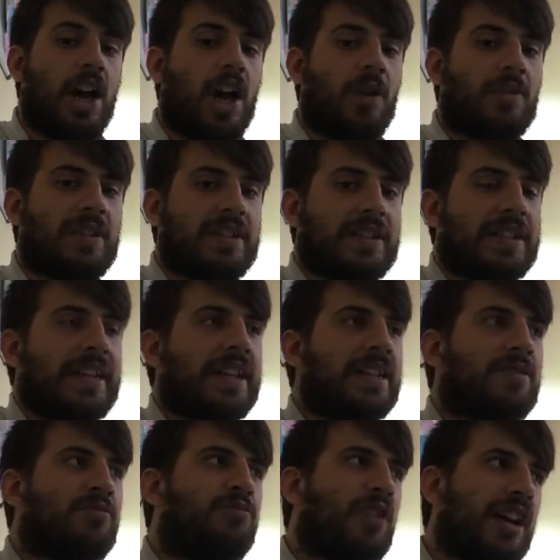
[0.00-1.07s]
I would say
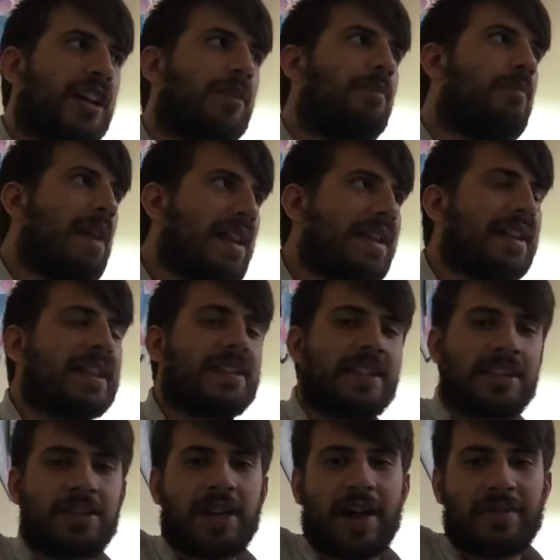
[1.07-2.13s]
it's recommended
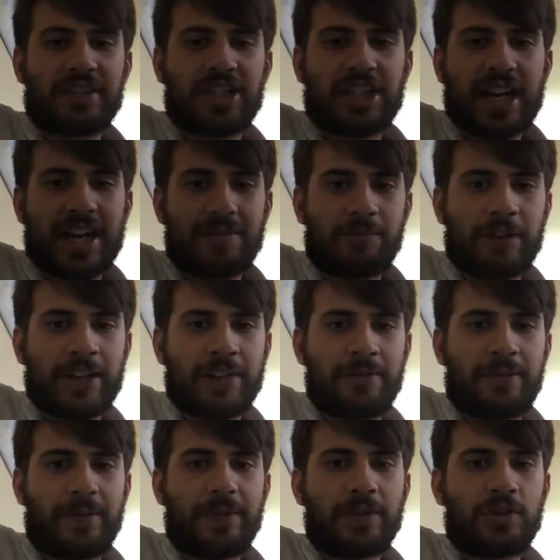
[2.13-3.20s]
that you have a chat with
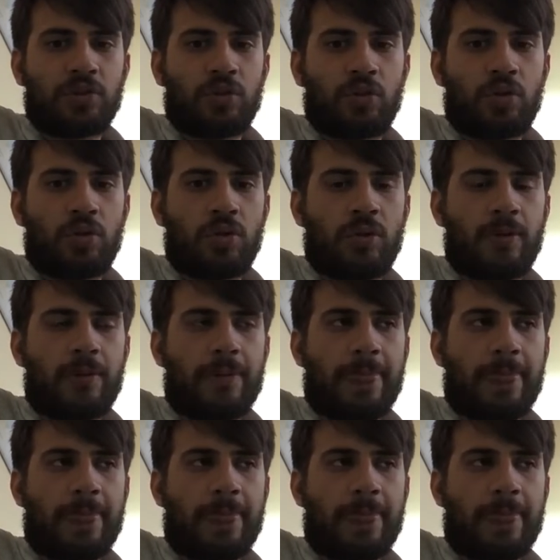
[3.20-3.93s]
your